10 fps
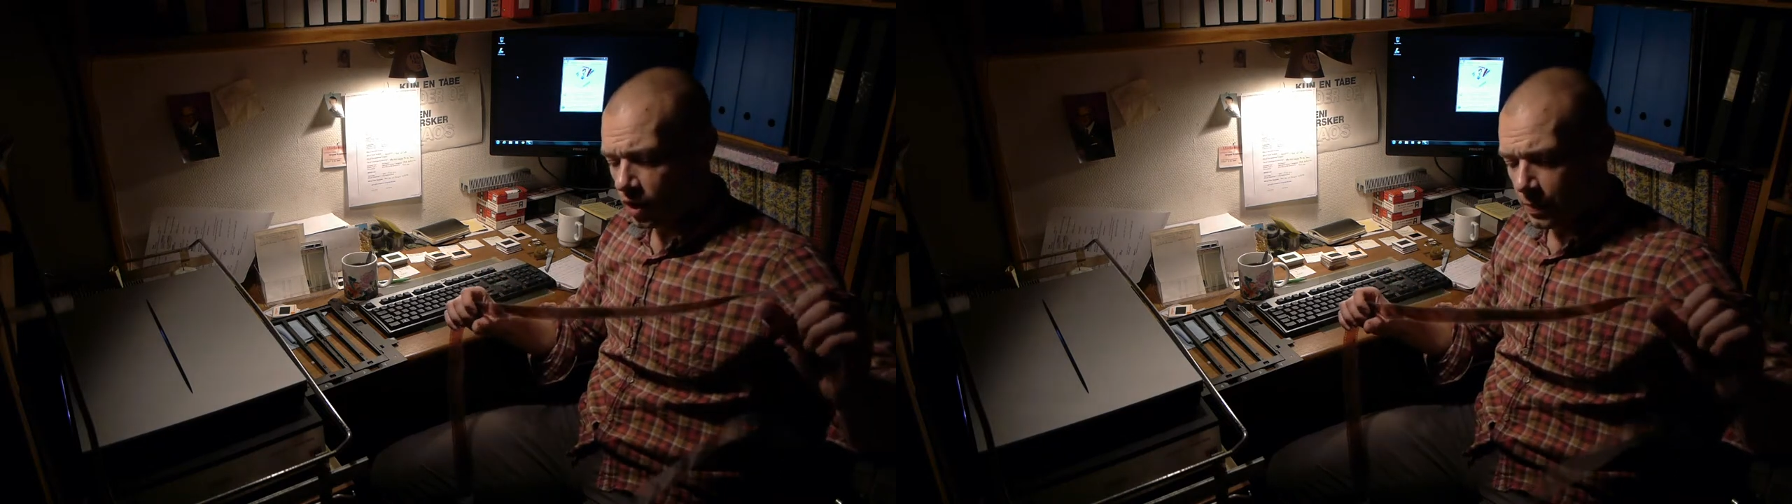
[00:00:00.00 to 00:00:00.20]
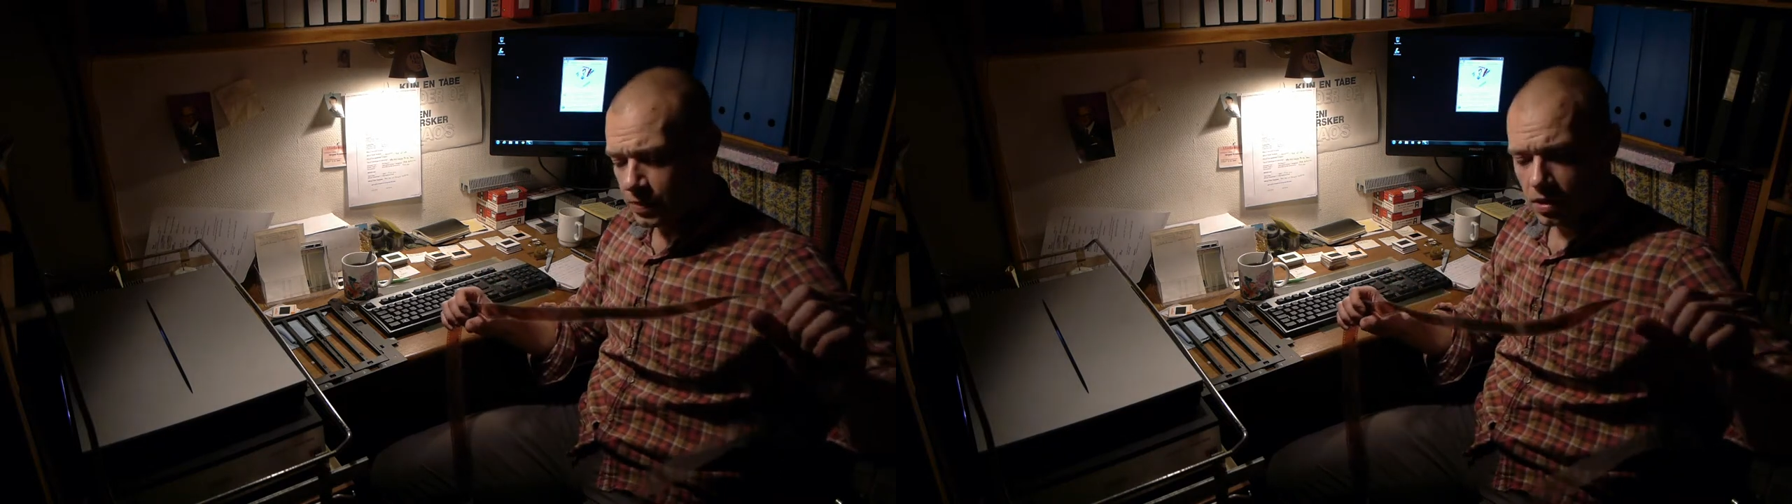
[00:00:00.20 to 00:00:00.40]

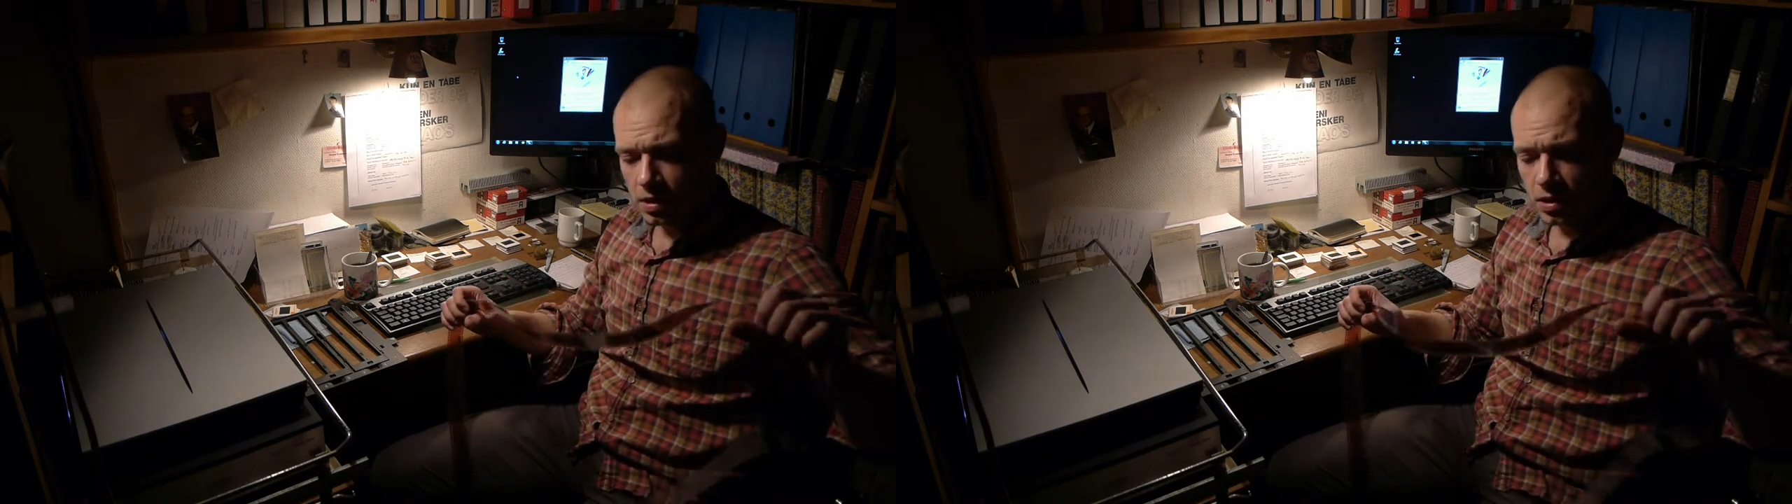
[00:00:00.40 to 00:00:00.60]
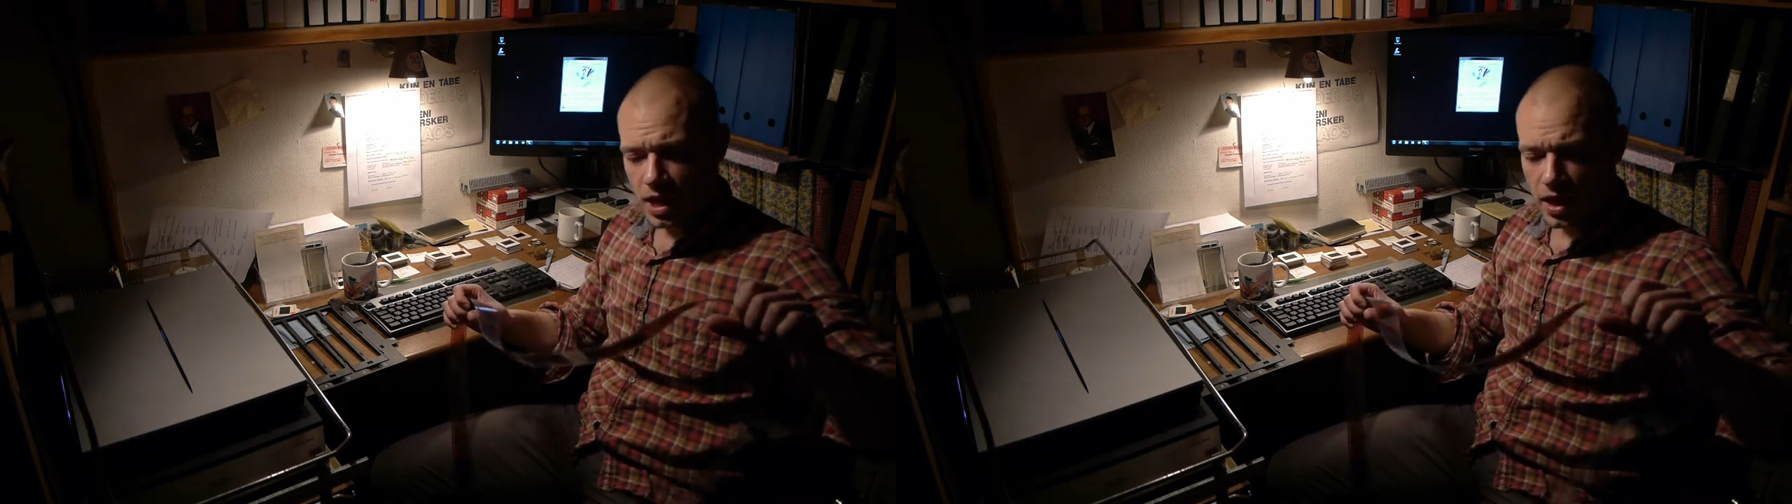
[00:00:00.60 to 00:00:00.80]

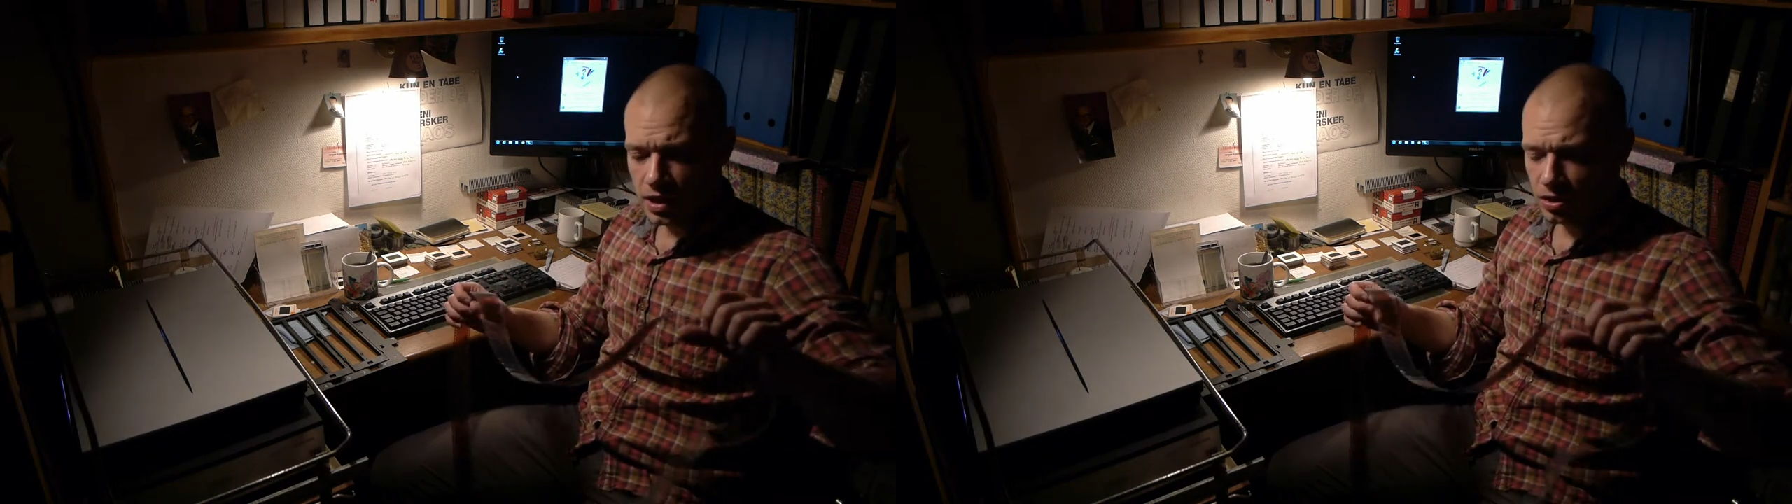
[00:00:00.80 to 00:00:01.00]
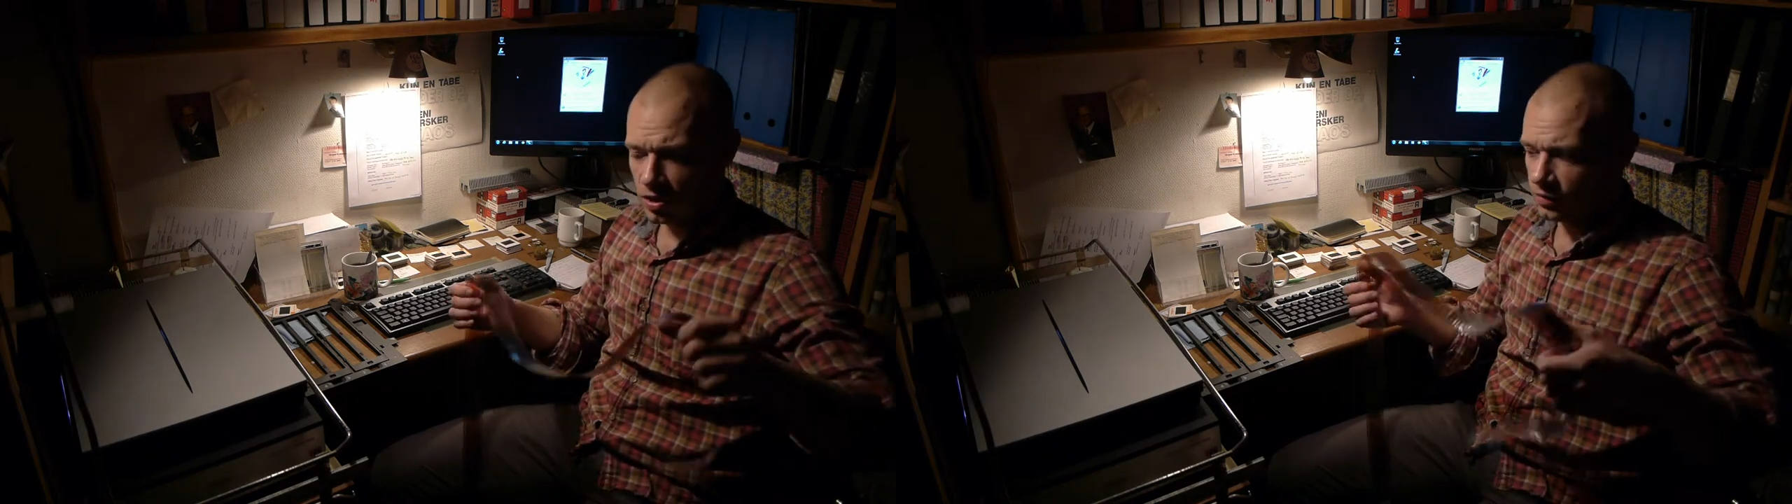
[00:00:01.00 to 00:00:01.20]
Epson scanning
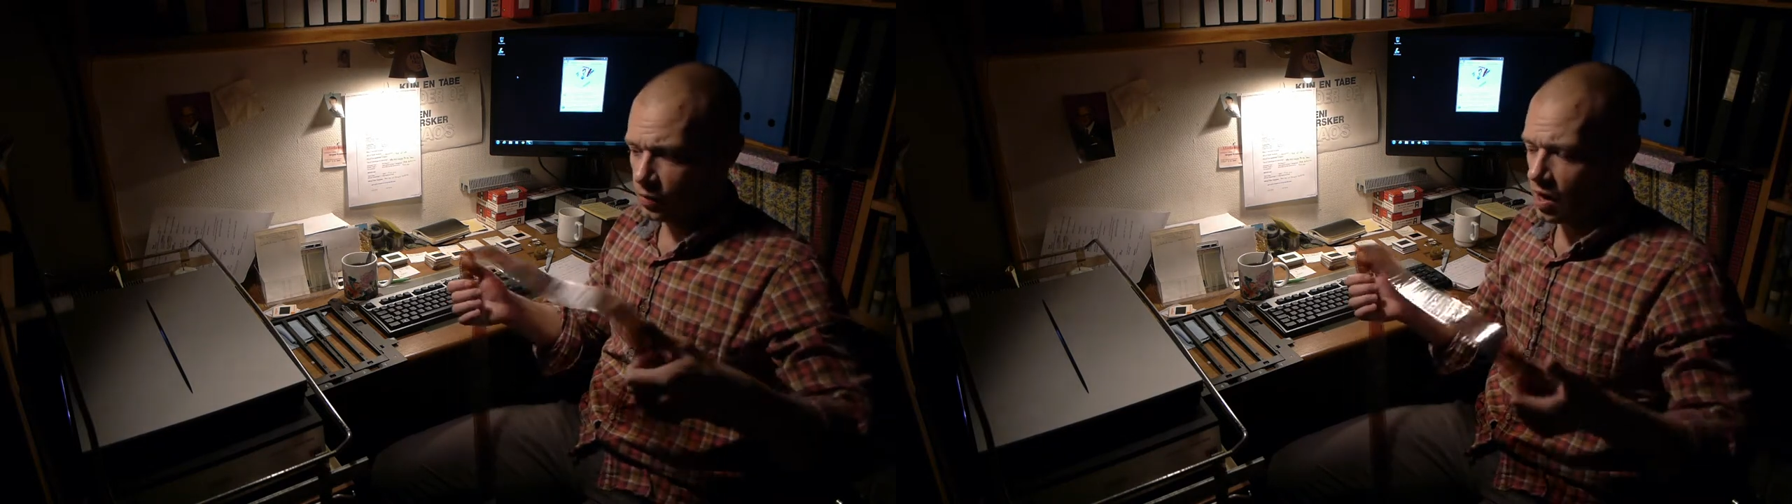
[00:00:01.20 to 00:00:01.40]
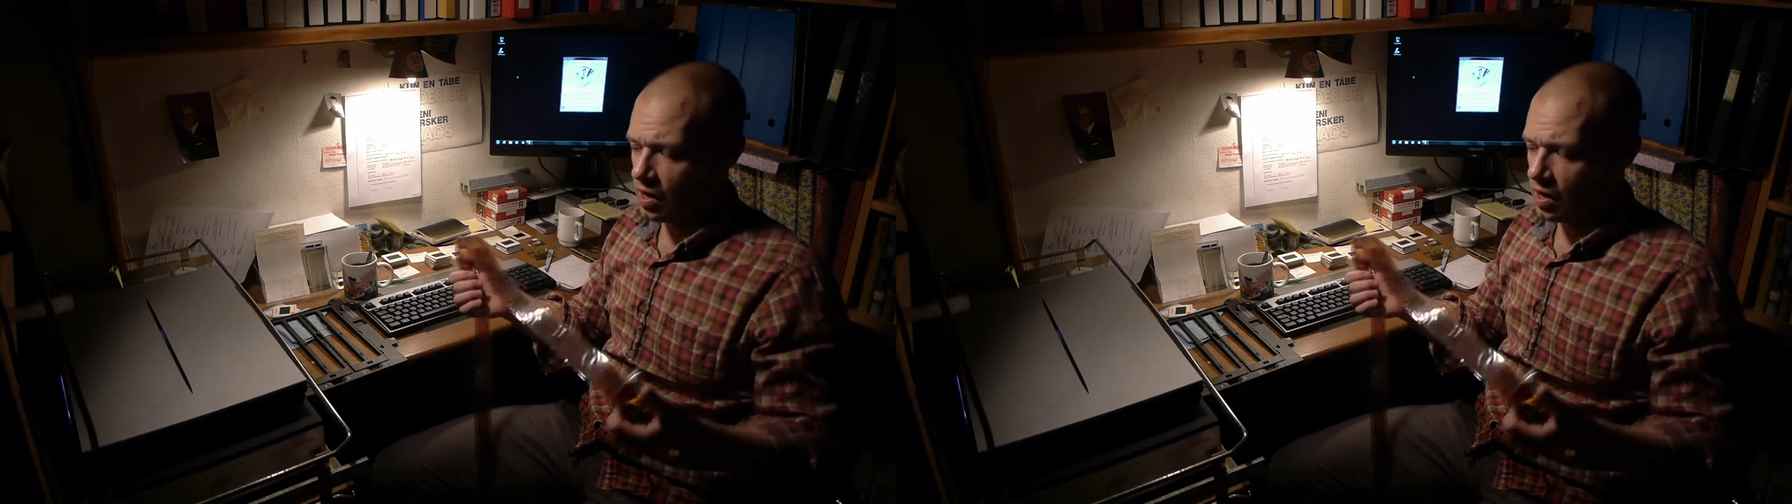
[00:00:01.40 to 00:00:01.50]
software,